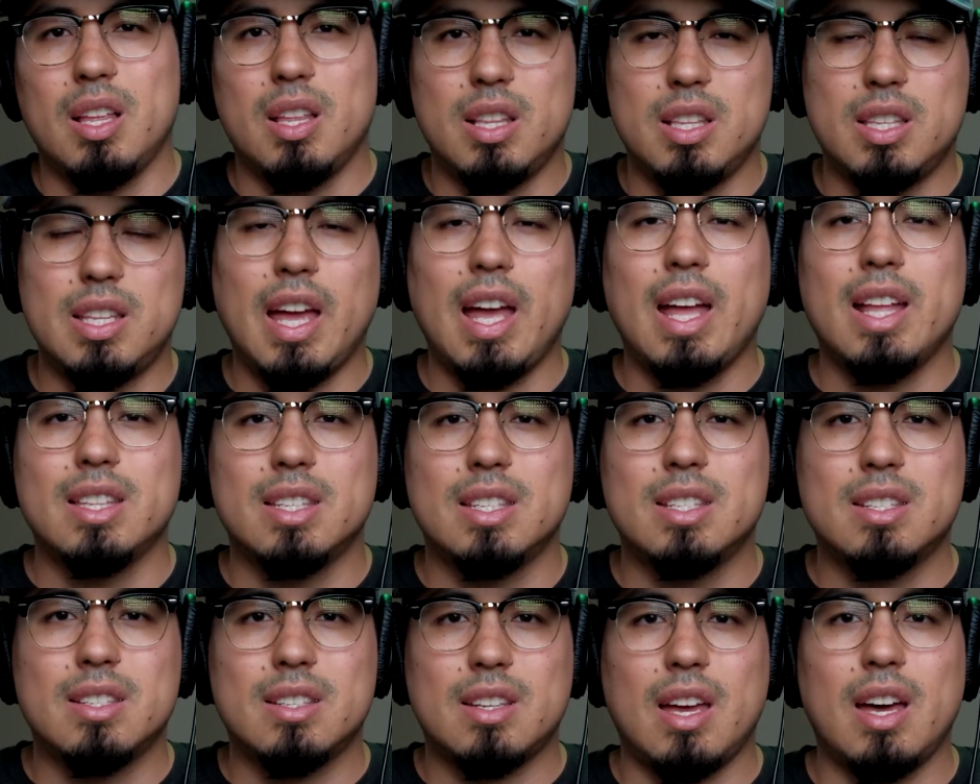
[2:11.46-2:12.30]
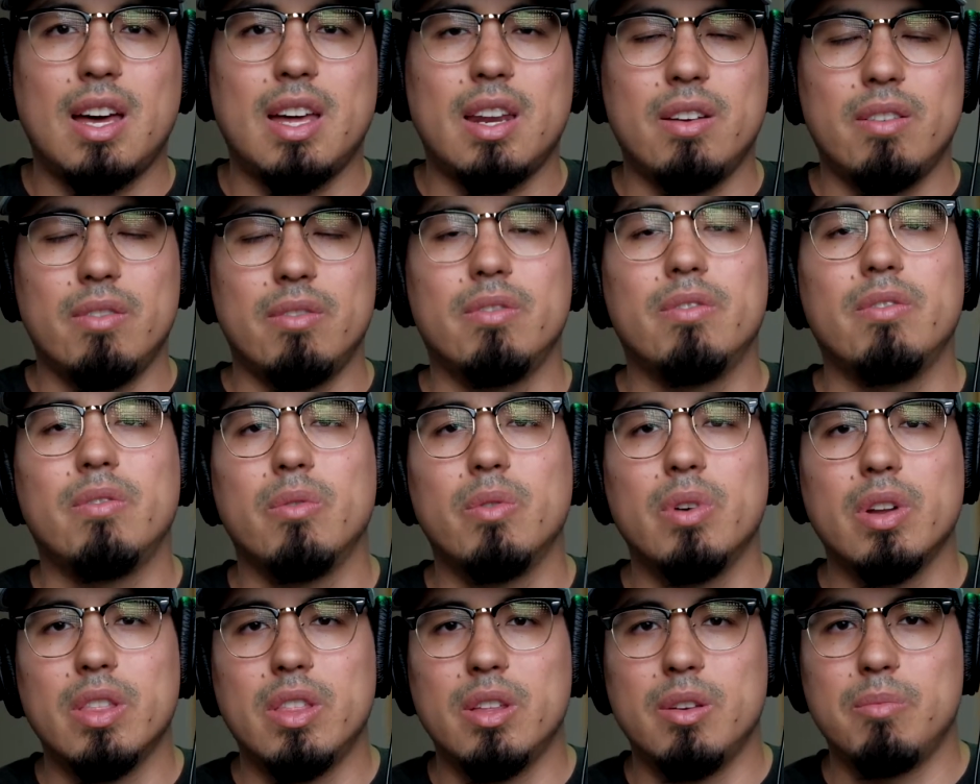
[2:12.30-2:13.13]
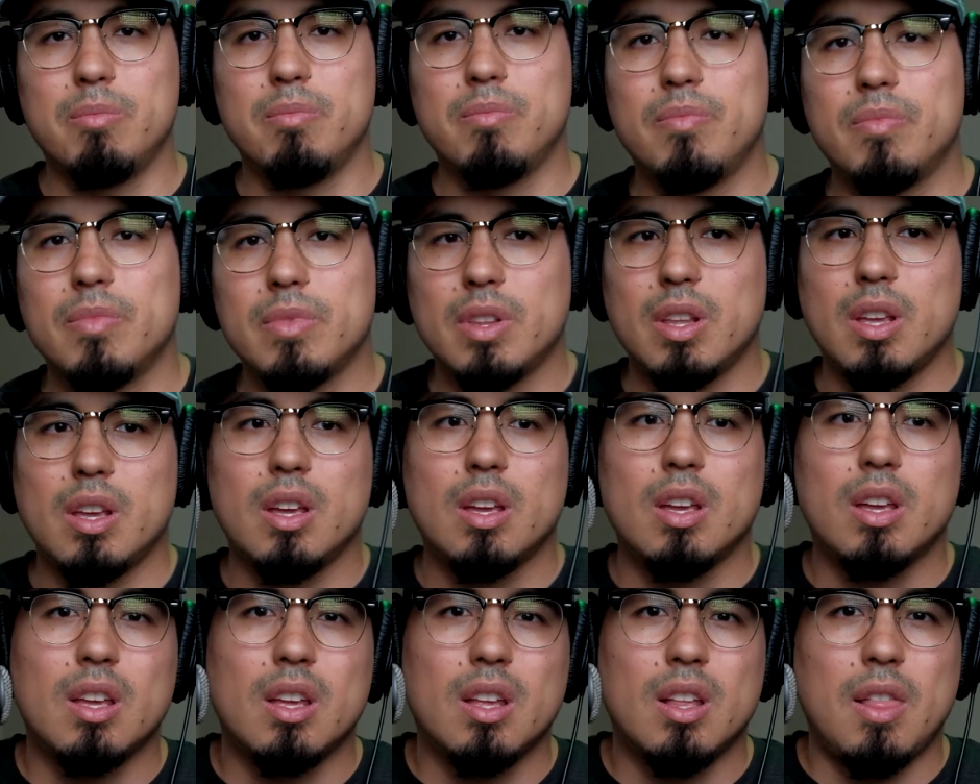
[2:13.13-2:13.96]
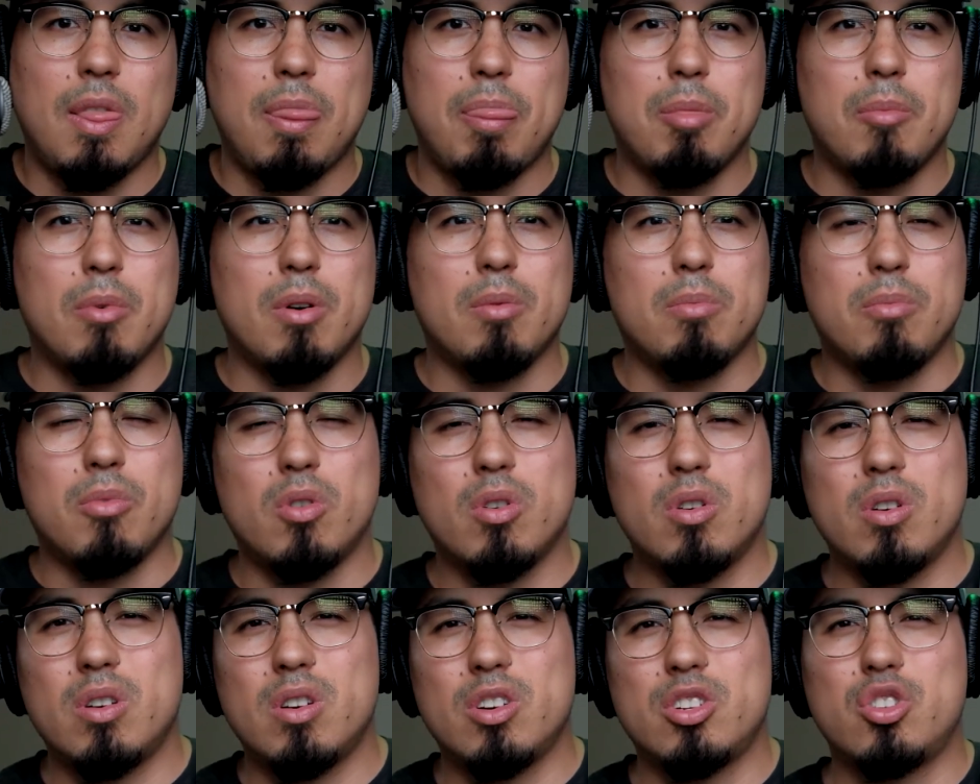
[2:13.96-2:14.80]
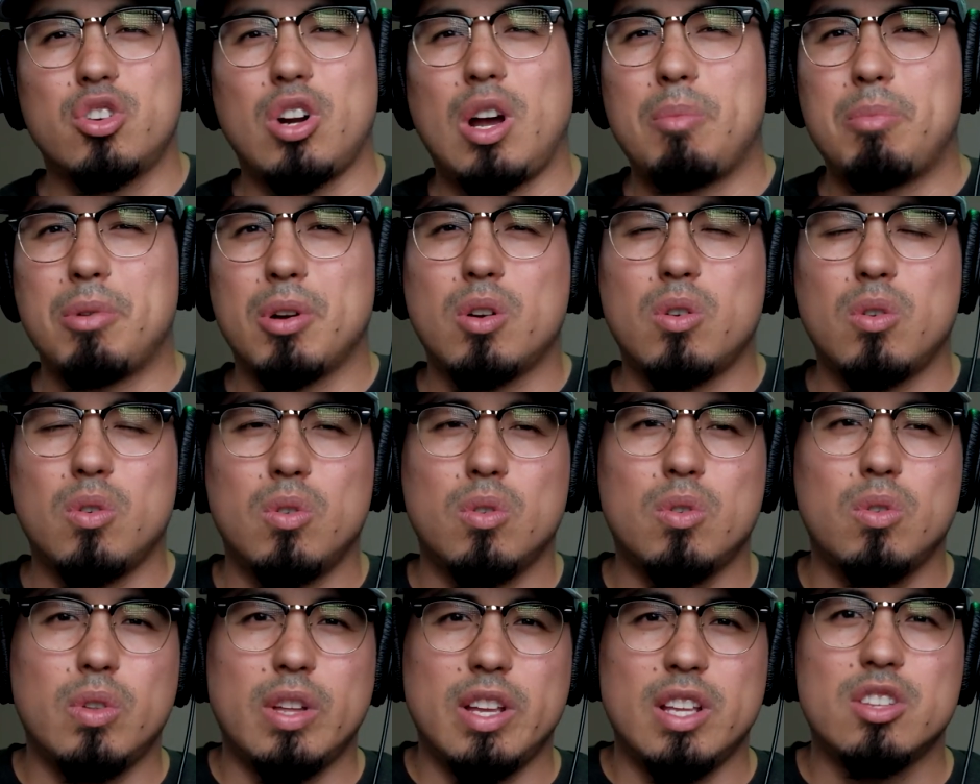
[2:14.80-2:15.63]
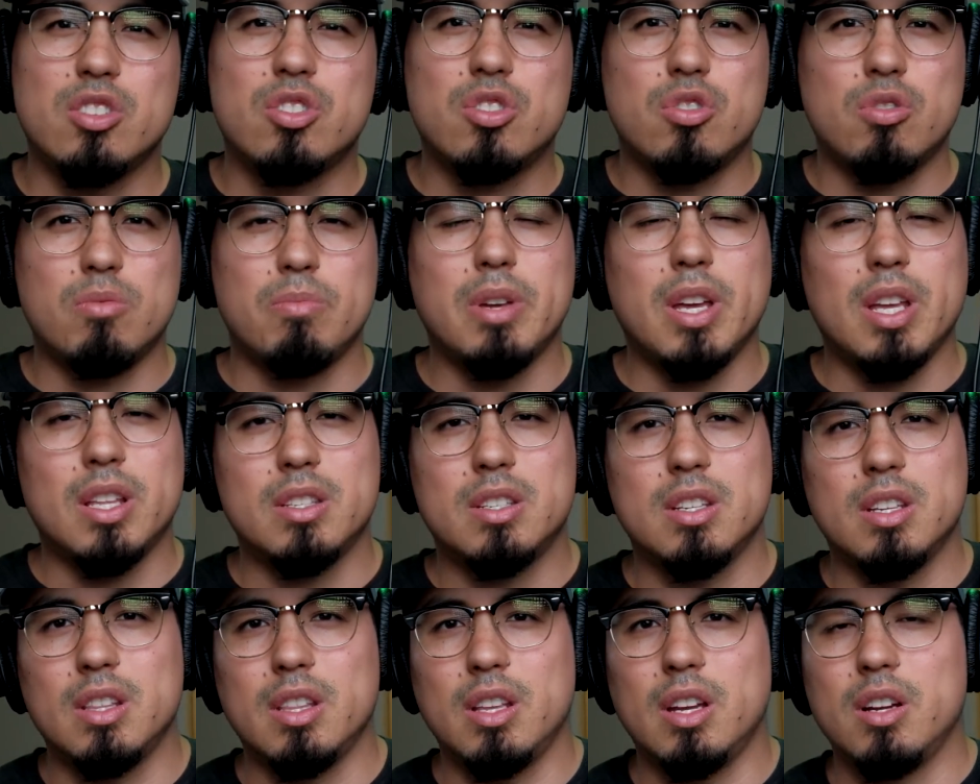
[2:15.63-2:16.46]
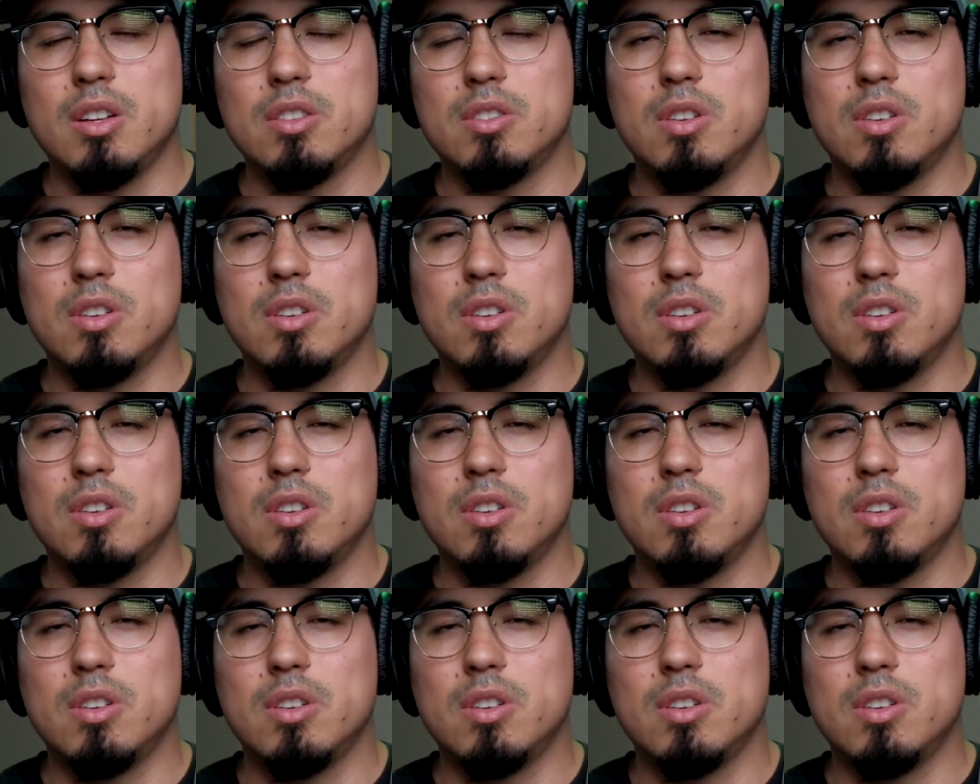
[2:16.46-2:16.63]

dance kind of rhythm, more tropical instruments in there.